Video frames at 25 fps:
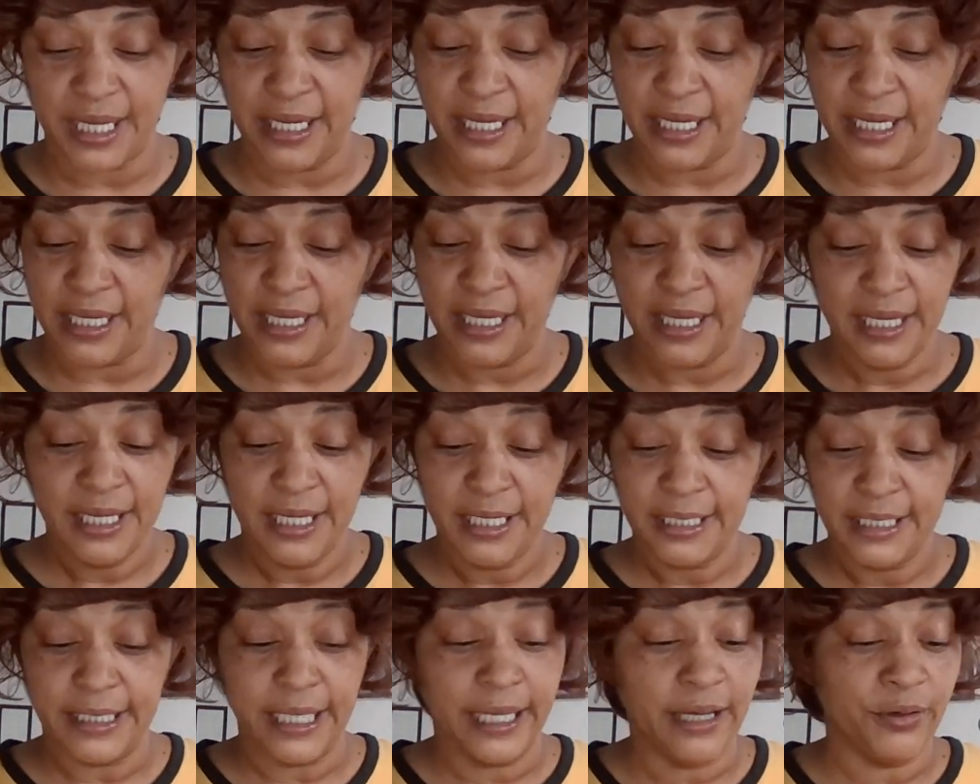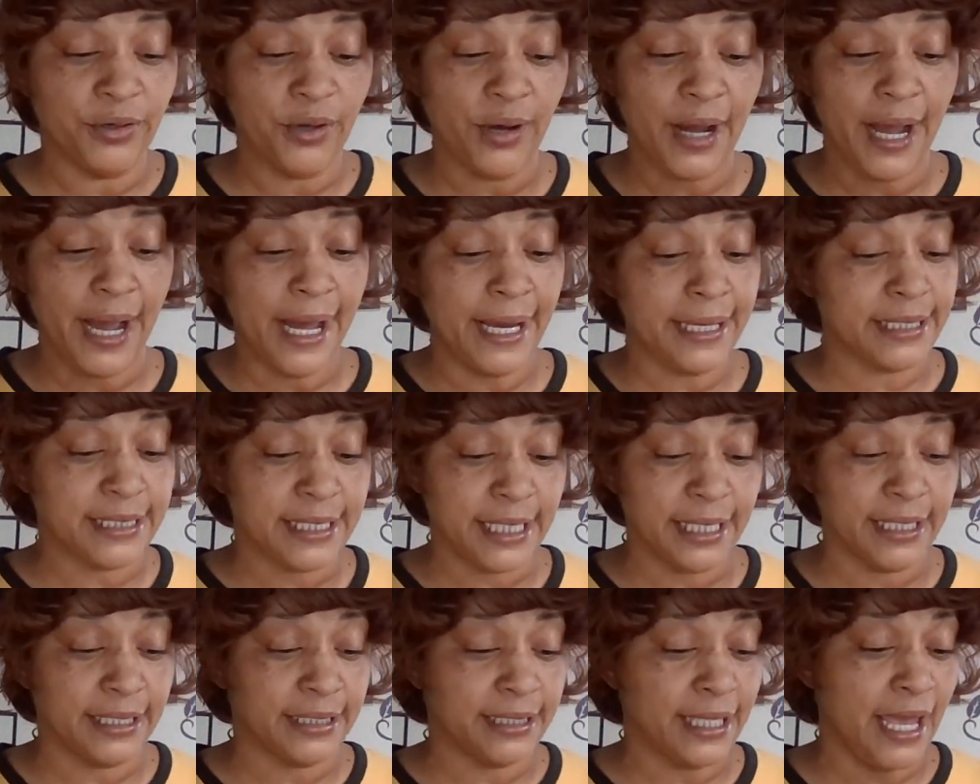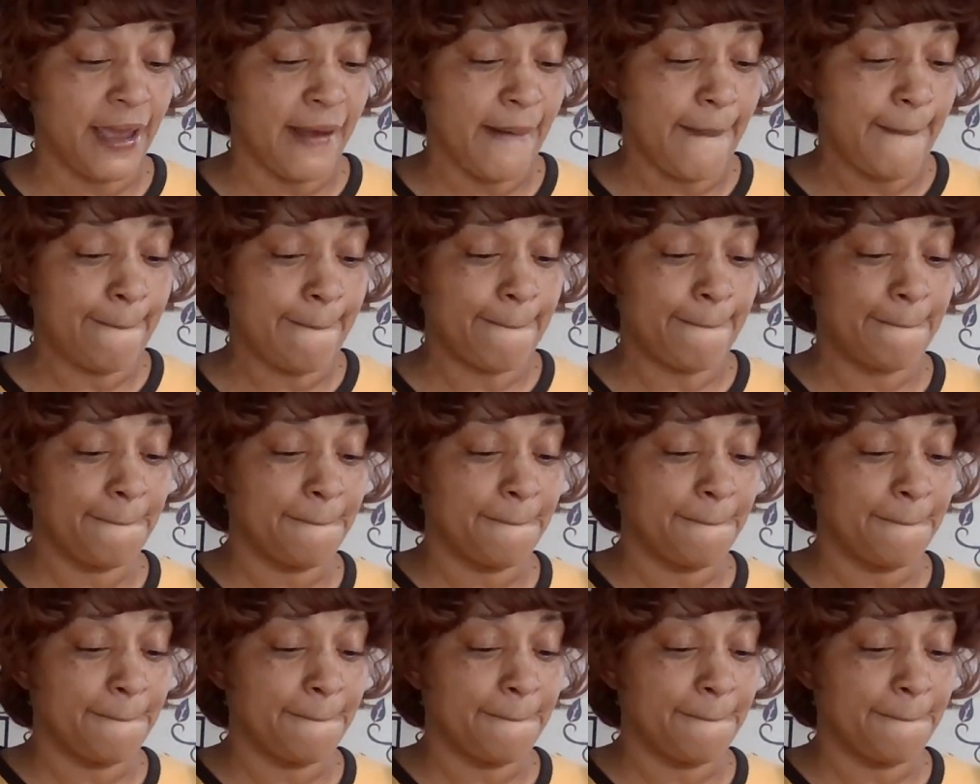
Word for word: They they don't know how to take that.